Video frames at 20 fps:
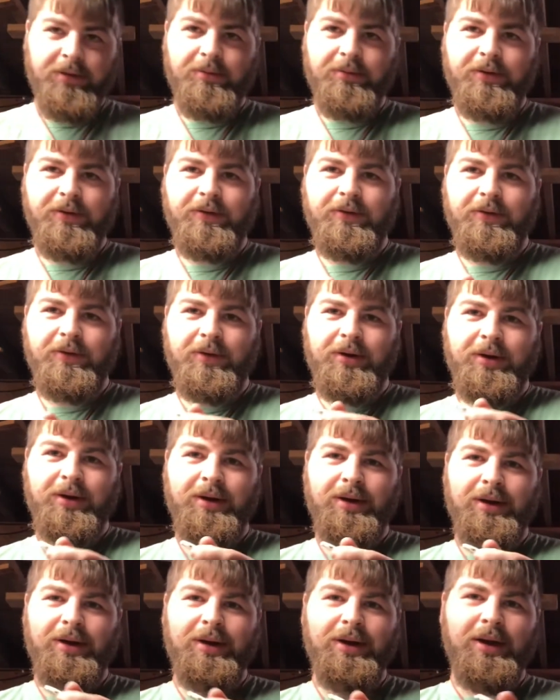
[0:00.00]
before
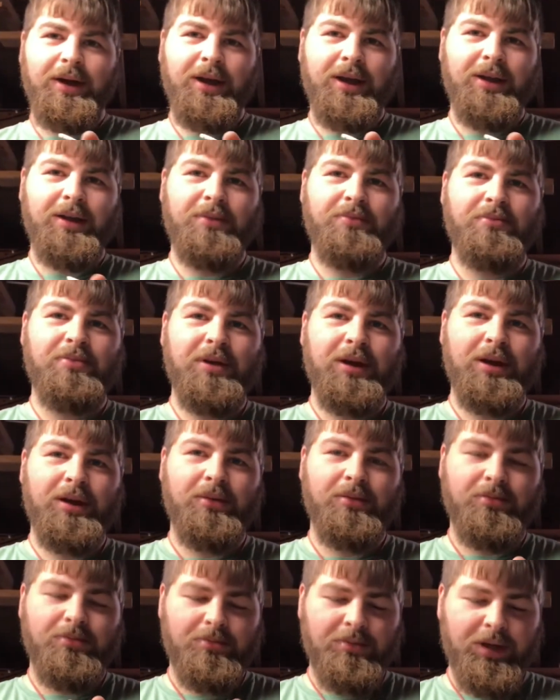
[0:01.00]
any big
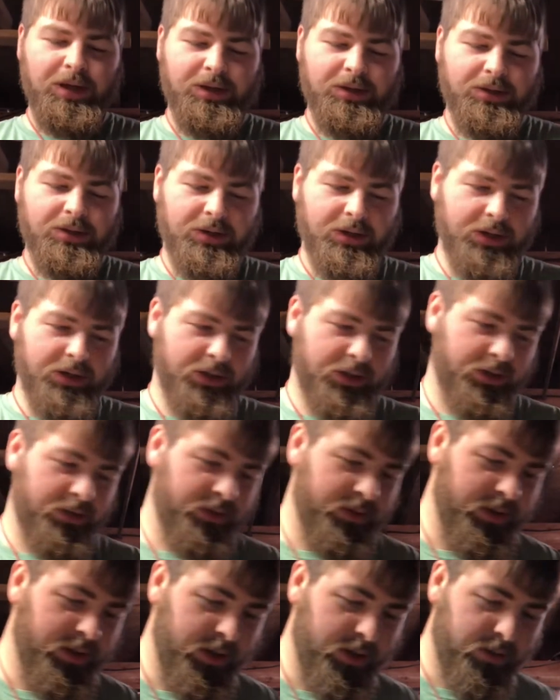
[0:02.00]
major issues
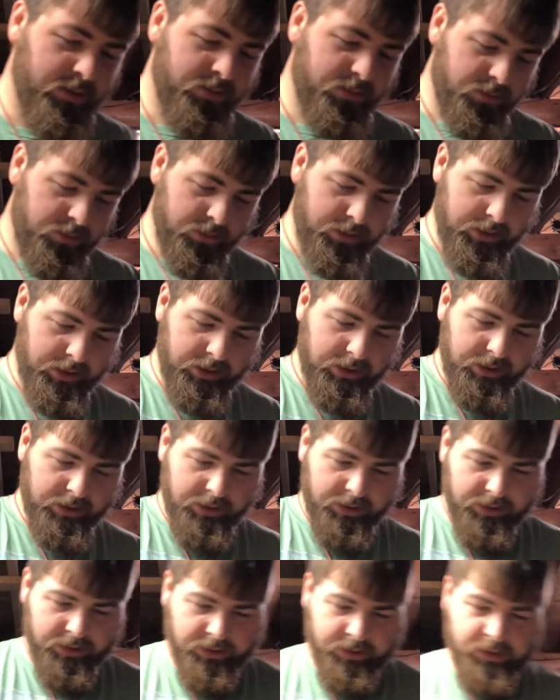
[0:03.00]
come.
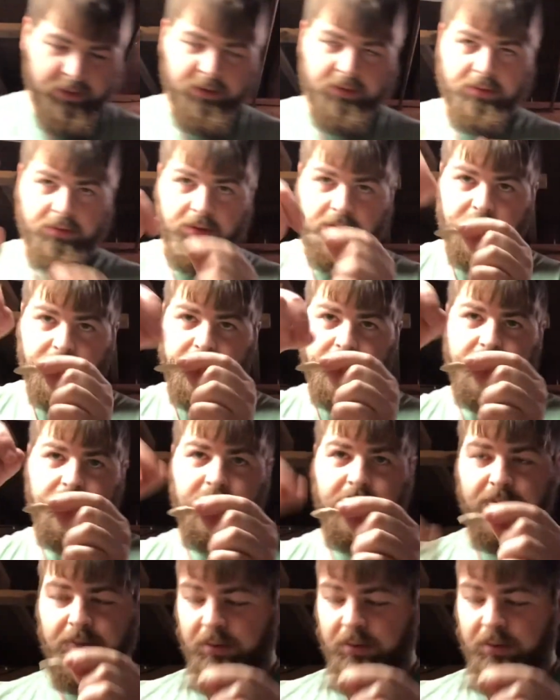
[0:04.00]
Just put a